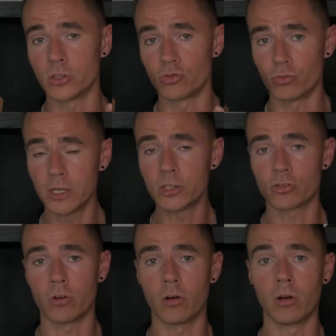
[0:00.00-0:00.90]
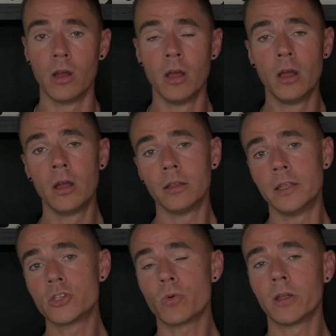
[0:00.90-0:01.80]
It's really strong.
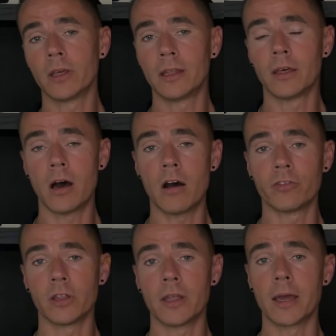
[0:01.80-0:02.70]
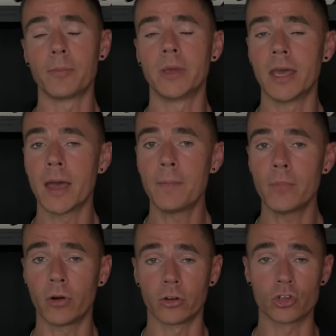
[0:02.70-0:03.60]
This one and the Afnan 9
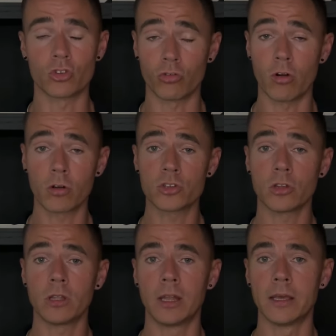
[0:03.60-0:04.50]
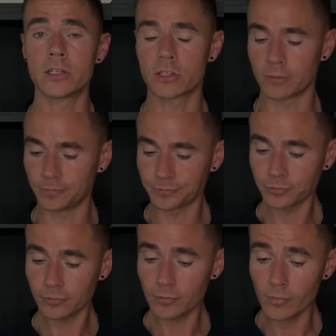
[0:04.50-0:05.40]
PM are the strongest on the list.
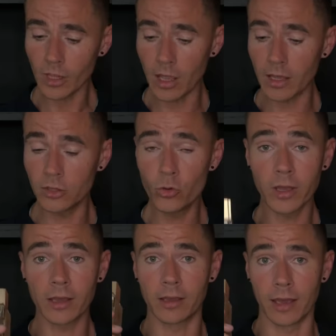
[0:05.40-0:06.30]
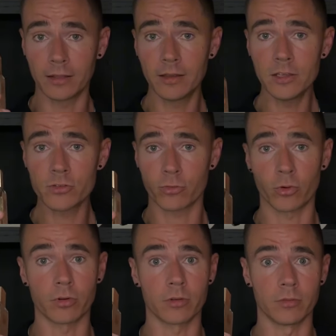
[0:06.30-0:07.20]
And you can get this
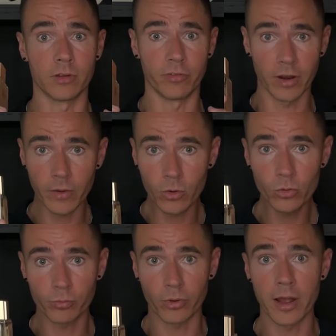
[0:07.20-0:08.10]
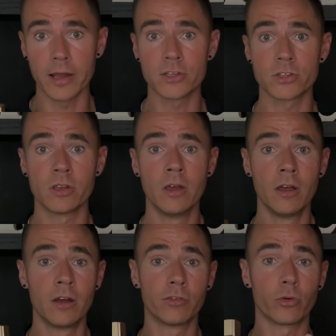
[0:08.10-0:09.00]
for a very good price
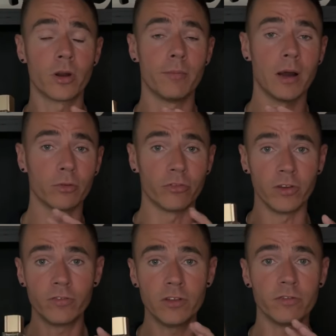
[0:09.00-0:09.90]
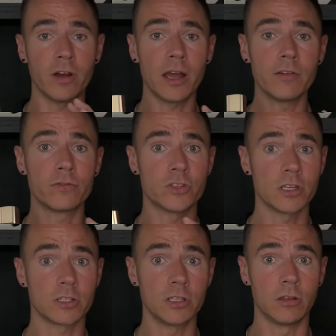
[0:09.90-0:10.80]
for about $55,
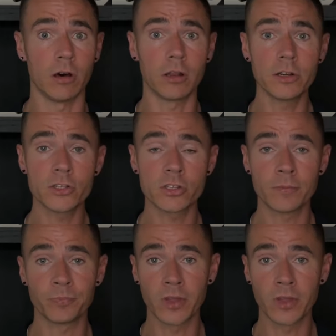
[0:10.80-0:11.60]
$60.